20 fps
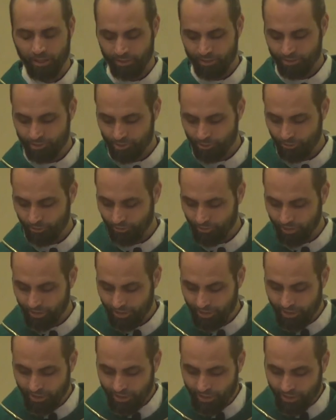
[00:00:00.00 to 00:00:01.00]
So,
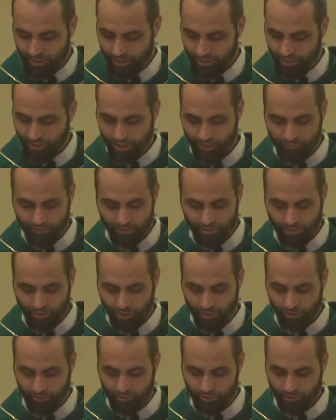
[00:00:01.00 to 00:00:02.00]
loving
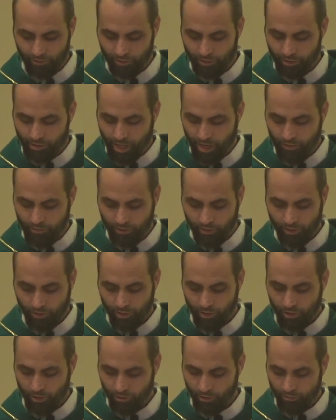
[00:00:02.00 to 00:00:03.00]
our, the Lord our God with our
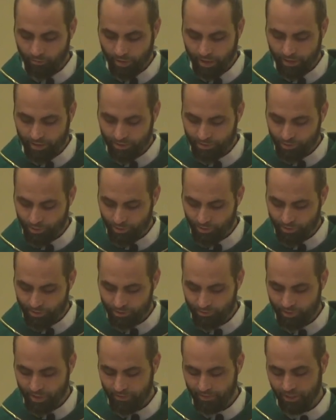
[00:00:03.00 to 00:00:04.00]
heart, mind, soul, and
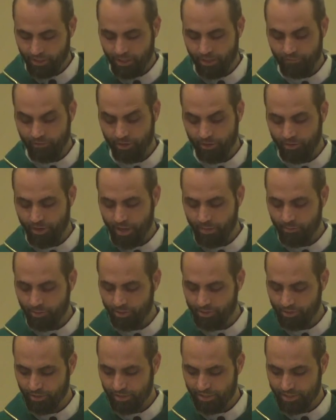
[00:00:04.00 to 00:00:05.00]
strength, and loving our neighbor
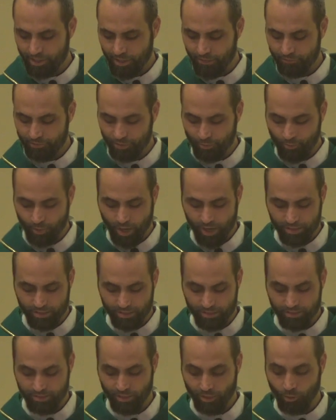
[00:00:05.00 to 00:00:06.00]
as ourselves
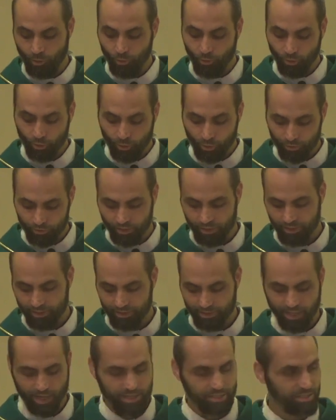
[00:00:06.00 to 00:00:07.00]
summarizes the Old
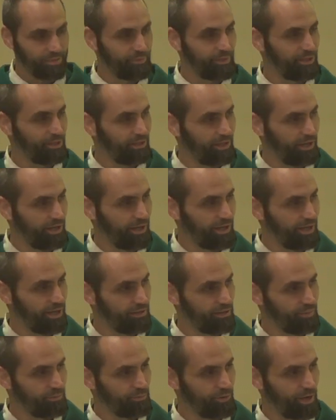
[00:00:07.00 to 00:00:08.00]
Testament law
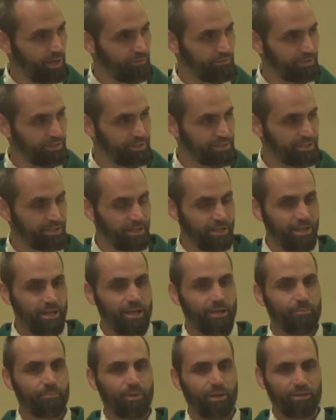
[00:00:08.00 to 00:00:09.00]
and the prophets.
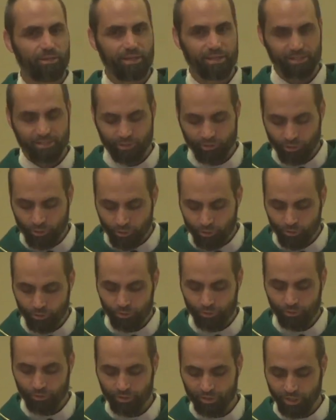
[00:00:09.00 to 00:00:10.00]
But this
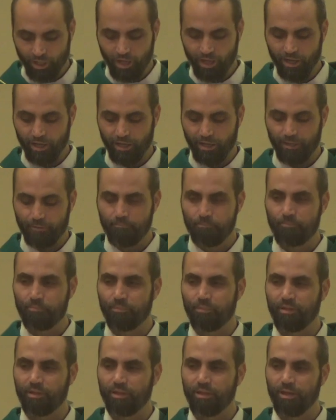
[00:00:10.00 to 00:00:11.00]
new law
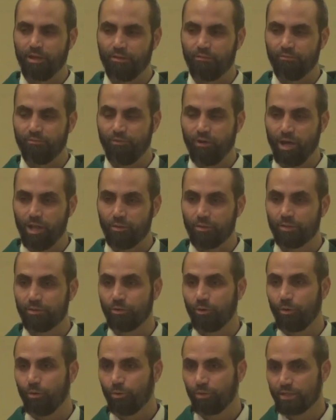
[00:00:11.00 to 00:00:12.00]
of following
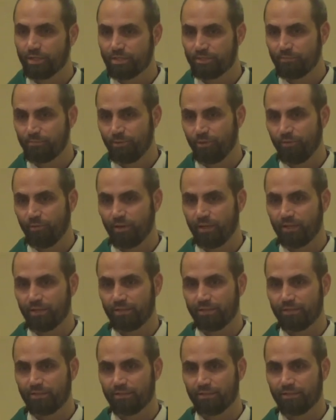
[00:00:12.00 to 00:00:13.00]
the Holy
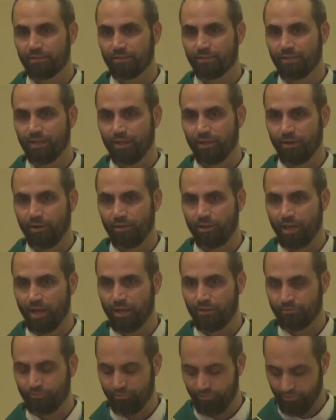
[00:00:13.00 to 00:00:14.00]
Spirit in our
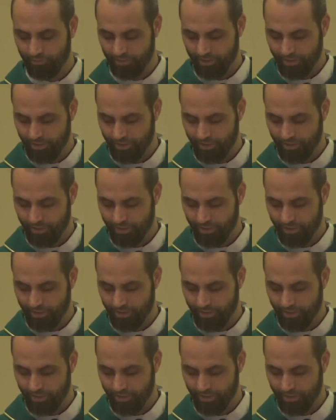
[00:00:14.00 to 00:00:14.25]
life